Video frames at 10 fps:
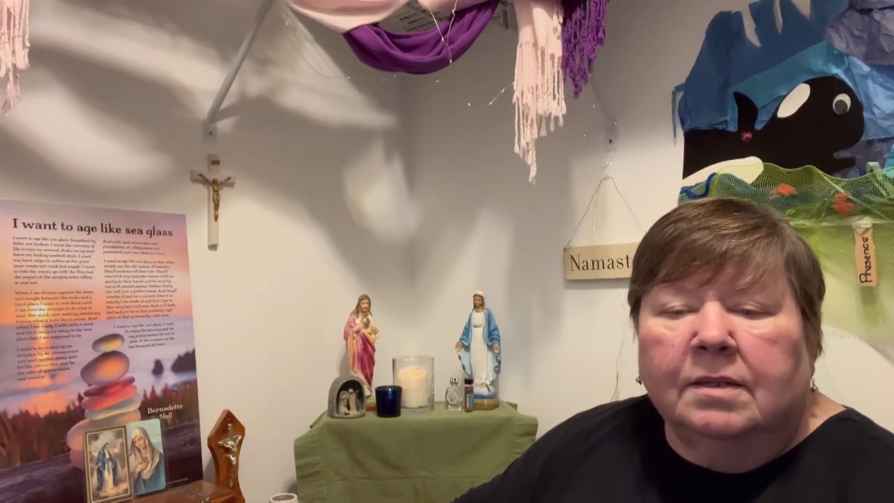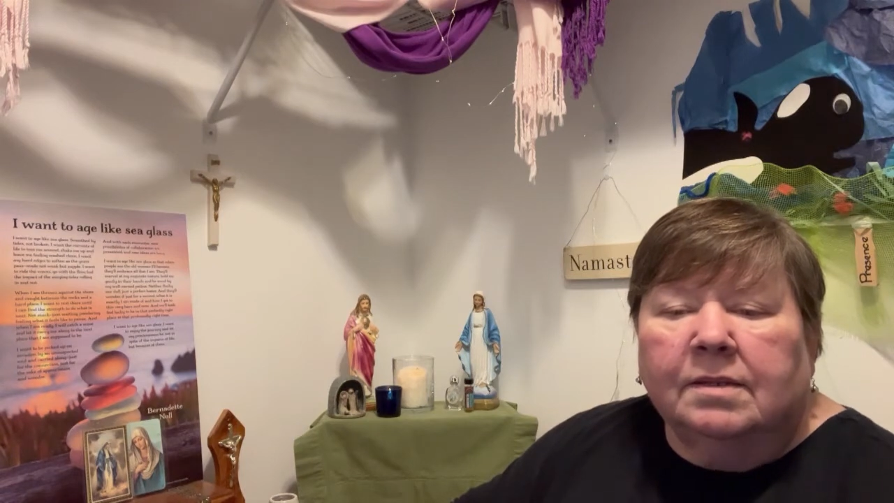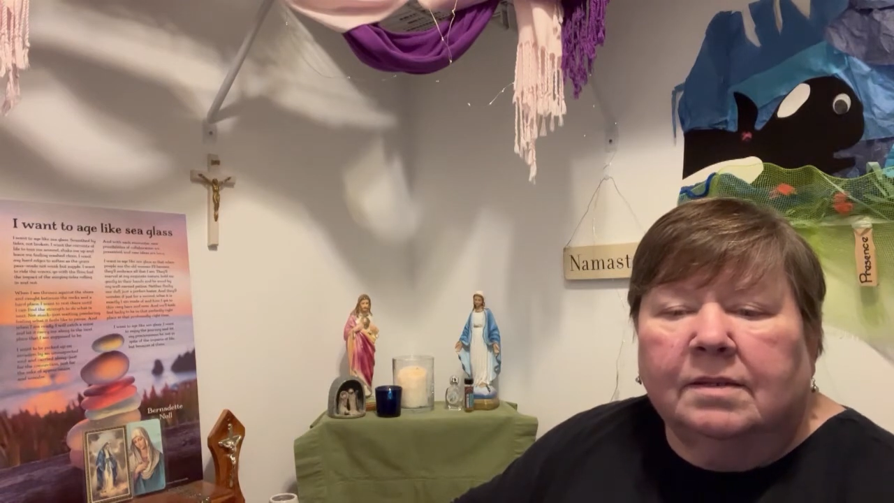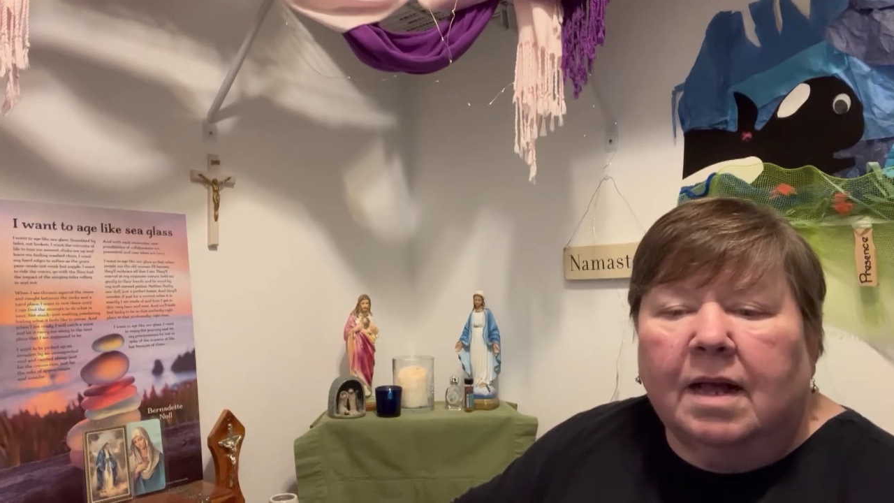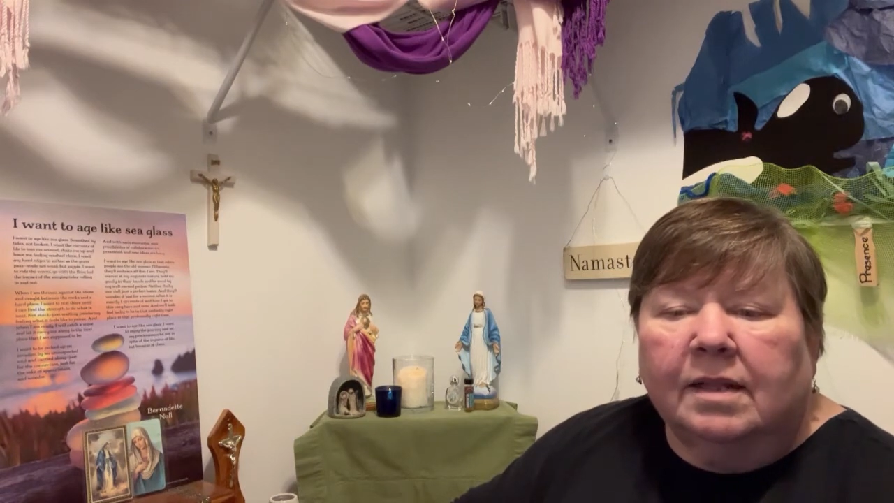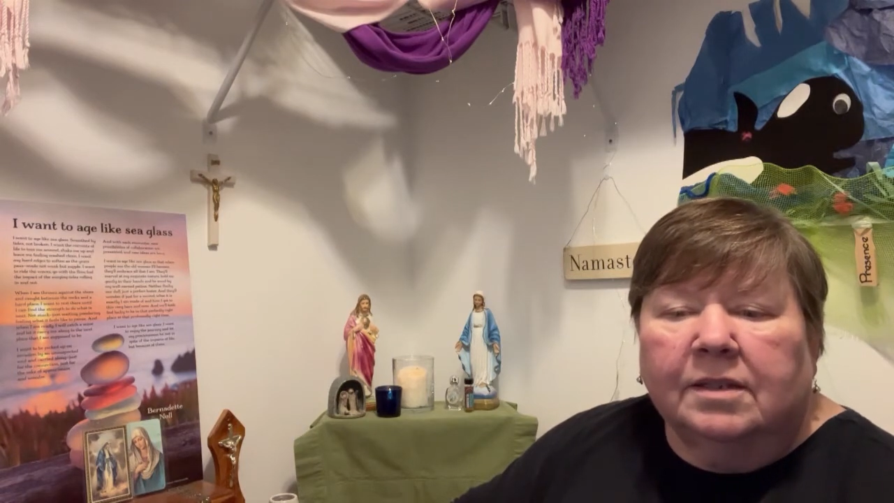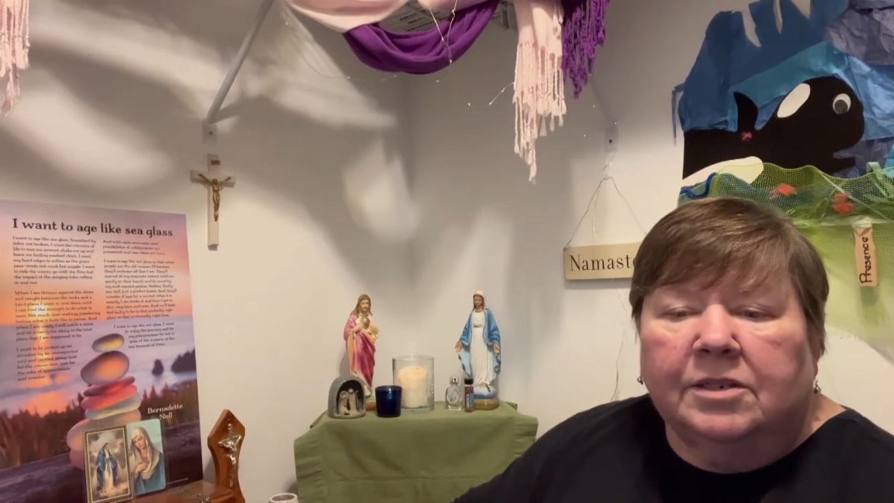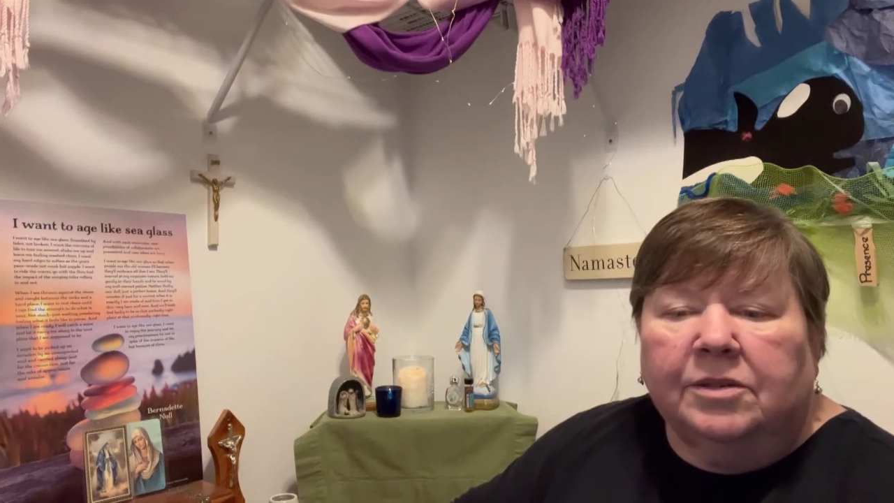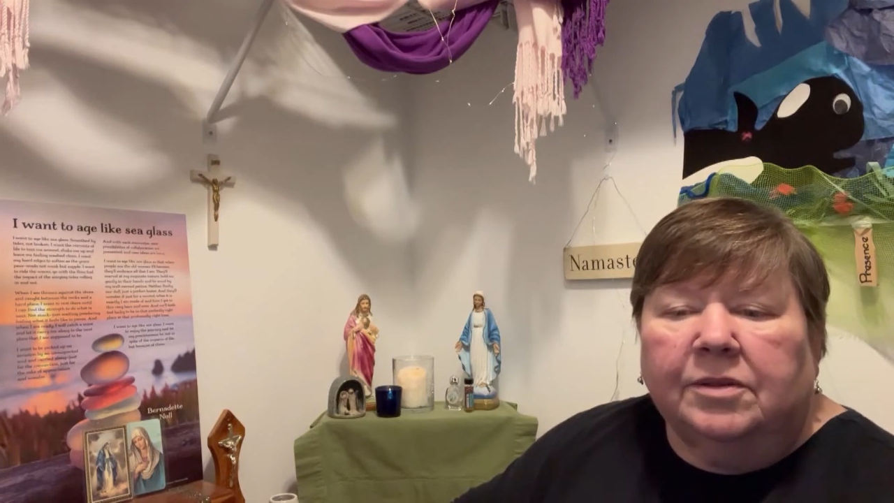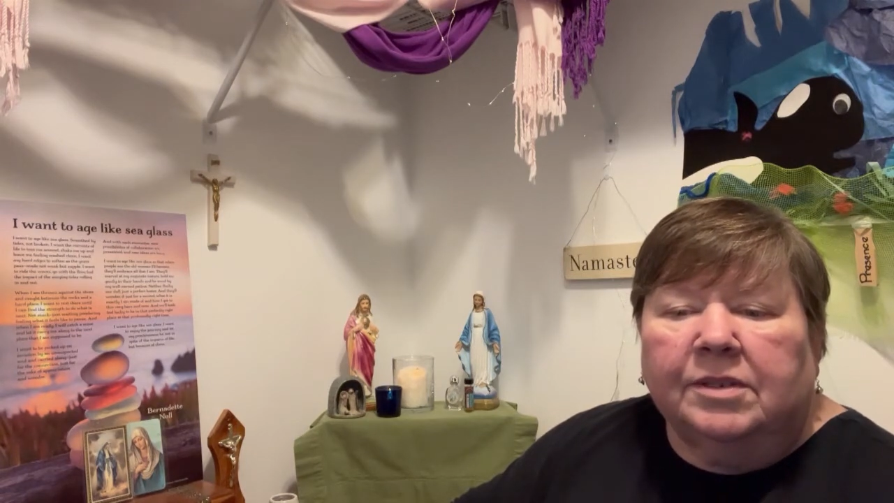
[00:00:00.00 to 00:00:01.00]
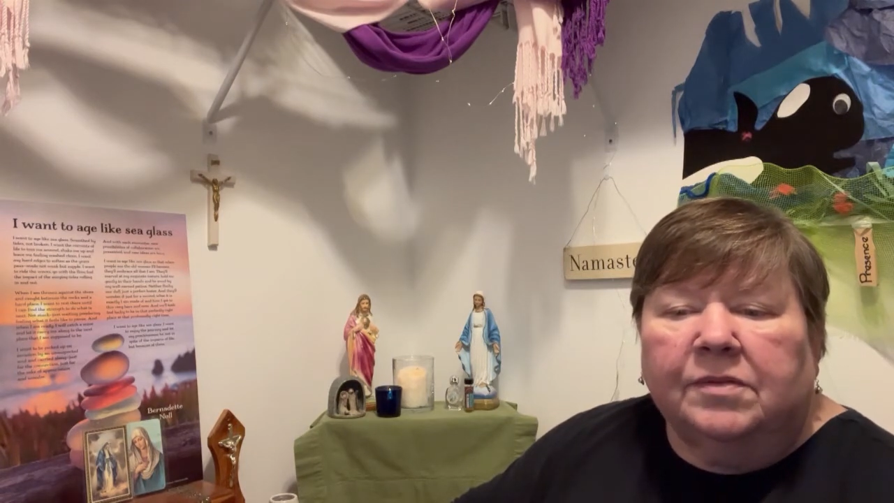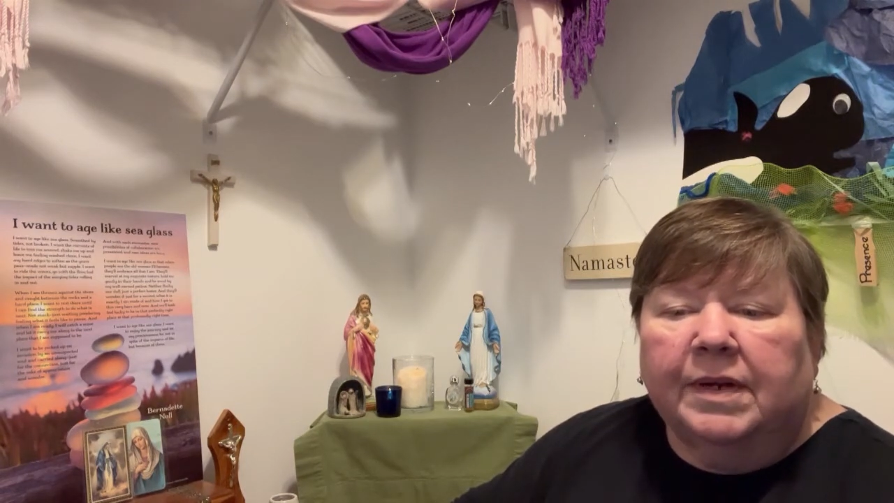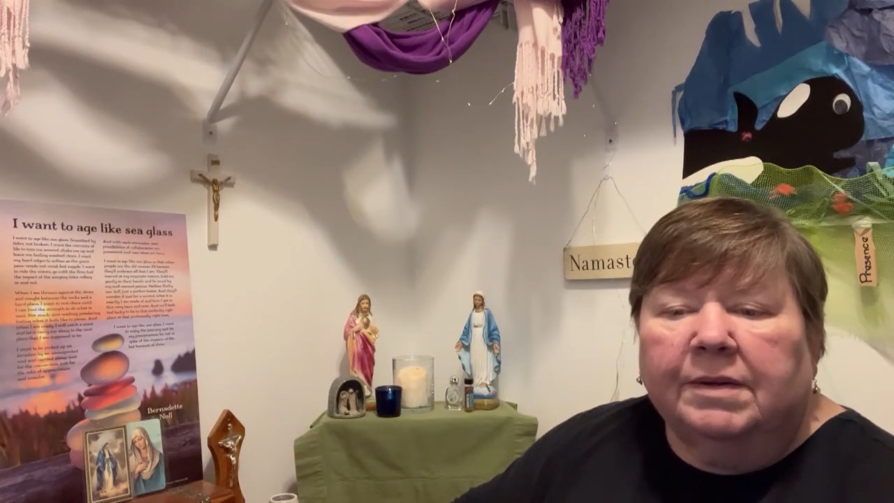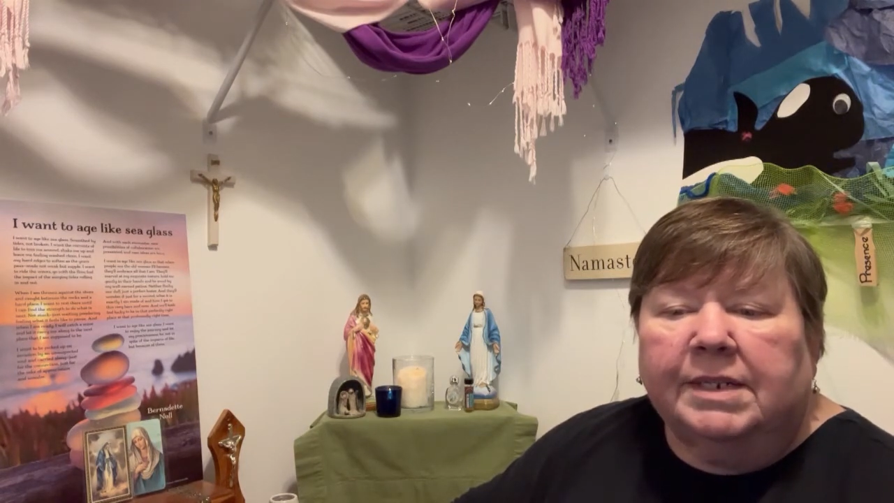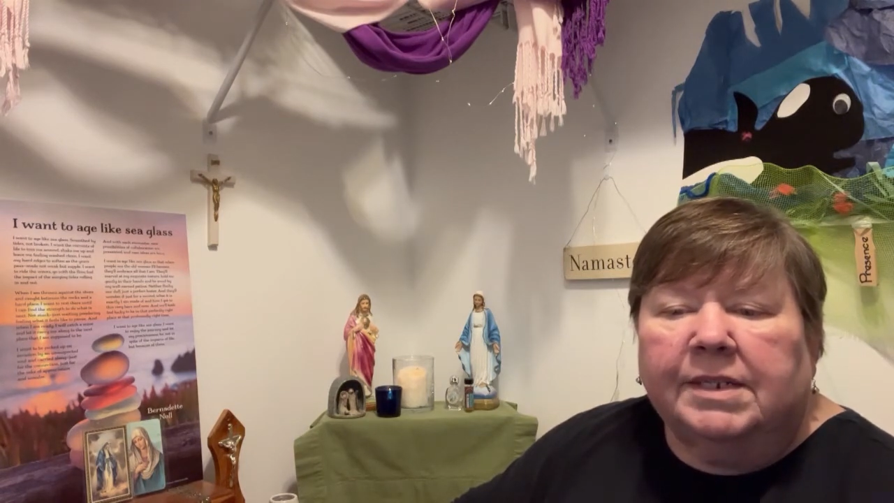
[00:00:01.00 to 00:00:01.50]
Solitude is
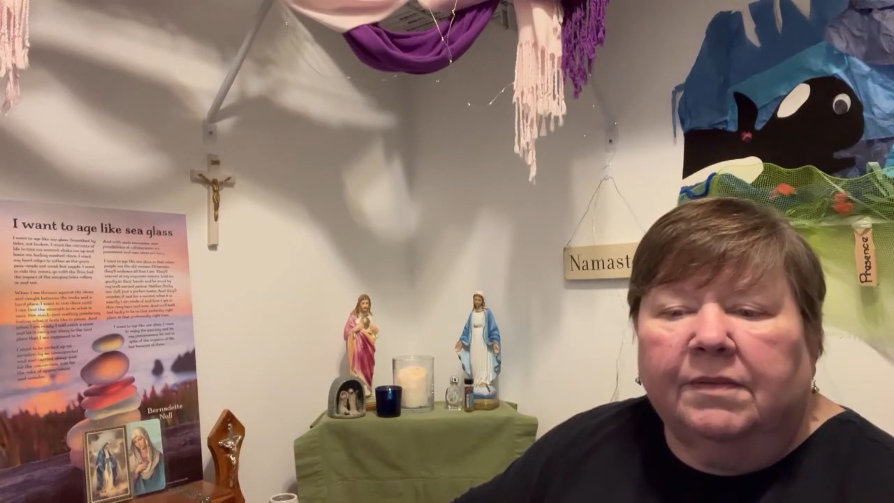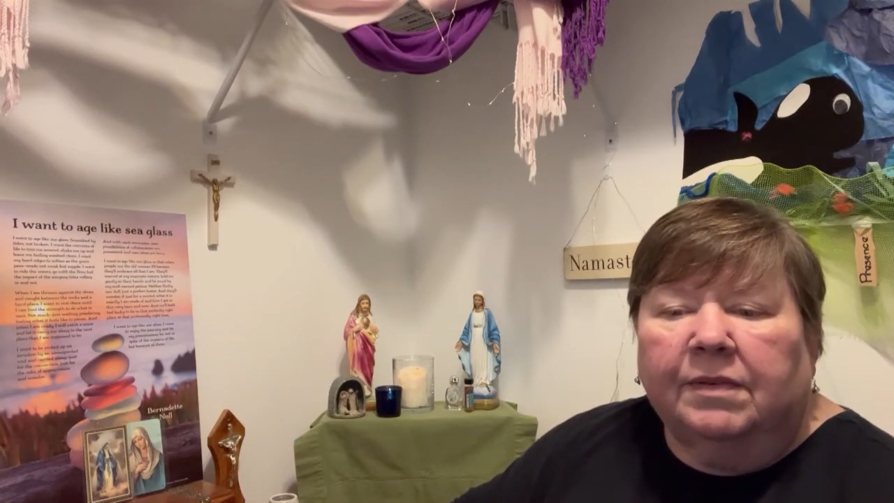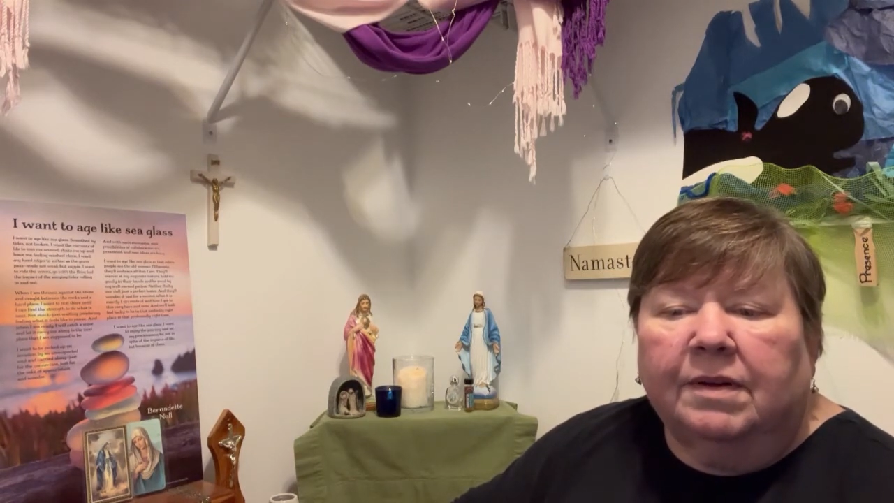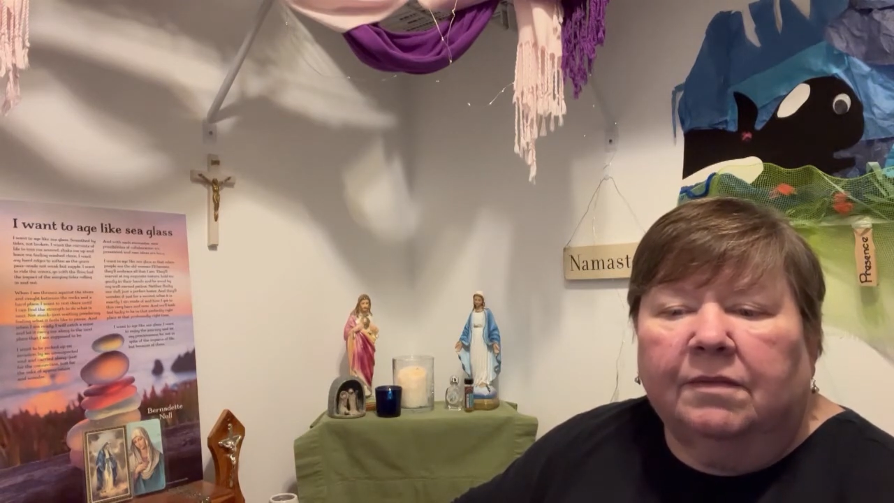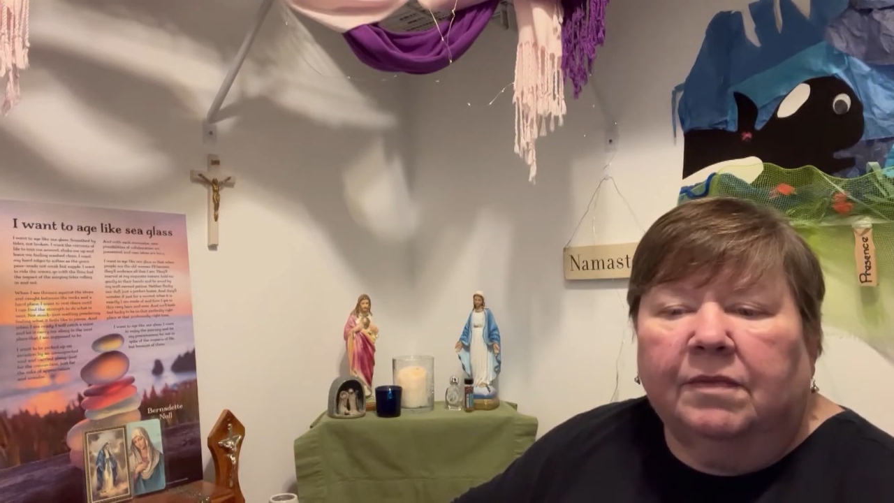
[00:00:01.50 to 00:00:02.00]
very different